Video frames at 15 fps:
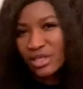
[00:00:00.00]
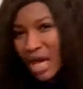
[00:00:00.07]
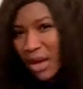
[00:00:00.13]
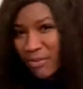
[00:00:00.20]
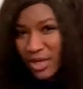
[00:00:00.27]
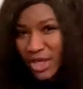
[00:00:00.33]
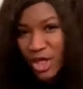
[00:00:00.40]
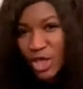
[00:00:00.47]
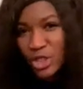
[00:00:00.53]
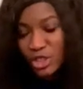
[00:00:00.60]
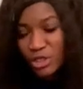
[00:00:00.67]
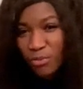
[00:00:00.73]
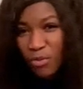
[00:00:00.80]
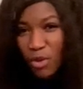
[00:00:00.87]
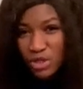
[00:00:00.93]

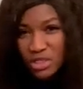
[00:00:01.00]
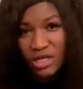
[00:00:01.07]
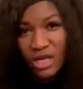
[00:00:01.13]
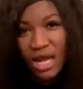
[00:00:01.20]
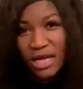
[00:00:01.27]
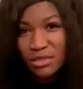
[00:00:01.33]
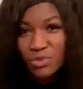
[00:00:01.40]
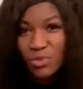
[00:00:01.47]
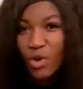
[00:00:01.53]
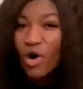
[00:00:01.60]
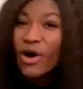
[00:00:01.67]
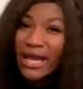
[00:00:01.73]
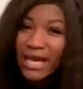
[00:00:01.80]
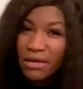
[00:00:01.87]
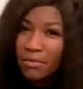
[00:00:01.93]
application portal as
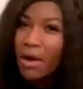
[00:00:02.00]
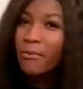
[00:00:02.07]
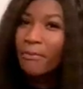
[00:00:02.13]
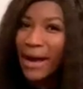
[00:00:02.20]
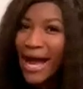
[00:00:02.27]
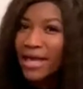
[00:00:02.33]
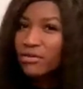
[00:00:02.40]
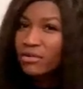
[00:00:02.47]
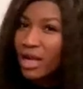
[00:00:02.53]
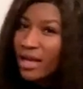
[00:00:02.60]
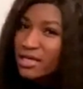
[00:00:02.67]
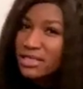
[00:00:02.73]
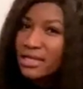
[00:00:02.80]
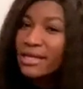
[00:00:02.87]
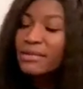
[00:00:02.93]
well in my bio.
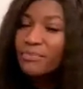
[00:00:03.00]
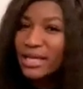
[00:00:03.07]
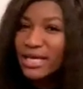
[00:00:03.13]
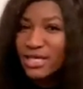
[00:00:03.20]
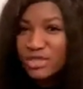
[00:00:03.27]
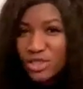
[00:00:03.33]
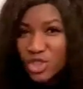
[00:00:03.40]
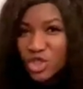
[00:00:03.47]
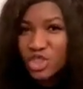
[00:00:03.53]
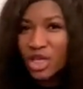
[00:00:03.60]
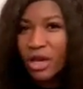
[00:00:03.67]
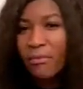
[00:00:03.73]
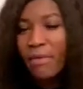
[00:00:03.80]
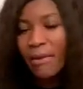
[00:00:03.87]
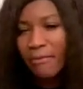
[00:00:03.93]
Like I said, please
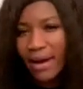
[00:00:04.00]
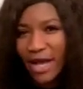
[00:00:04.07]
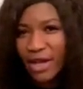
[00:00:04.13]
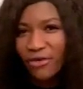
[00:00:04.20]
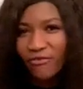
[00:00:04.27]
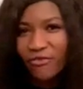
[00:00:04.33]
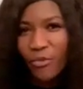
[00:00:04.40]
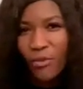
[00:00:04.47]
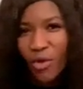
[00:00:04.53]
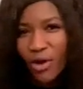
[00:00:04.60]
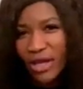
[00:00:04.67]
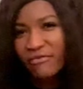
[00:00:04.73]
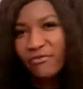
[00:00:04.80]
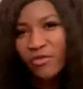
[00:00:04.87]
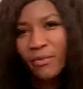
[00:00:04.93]
check my bio for
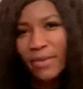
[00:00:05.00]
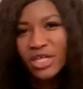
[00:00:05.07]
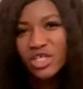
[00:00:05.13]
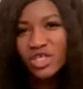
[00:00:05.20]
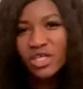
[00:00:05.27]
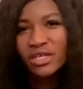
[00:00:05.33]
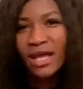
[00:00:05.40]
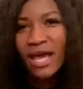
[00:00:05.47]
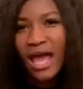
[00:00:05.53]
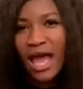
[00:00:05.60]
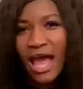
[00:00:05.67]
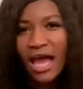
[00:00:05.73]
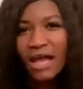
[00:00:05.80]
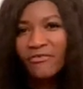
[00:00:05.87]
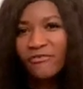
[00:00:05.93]
more information
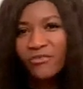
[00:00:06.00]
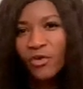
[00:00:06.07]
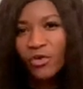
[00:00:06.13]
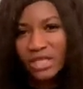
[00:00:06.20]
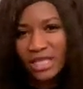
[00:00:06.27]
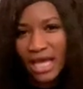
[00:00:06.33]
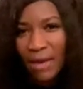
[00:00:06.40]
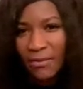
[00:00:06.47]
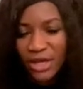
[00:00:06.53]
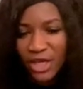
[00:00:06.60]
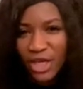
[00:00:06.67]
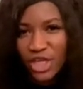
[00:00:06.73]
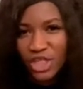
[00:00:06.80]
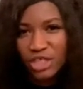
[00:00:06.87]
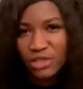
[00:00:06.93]
and for the
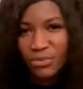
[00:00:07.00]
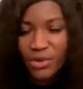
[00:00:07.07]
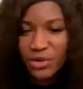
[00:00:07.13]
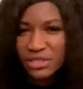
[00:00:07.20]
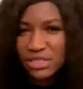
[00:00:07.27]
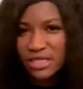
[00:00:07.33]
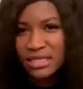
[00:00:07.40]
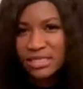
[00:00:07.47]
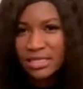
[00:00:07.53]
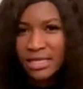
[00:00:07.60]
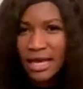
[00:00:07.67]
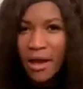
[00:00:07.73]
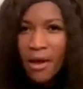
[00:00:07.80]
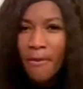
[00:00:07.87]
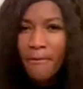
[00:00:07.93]
application process.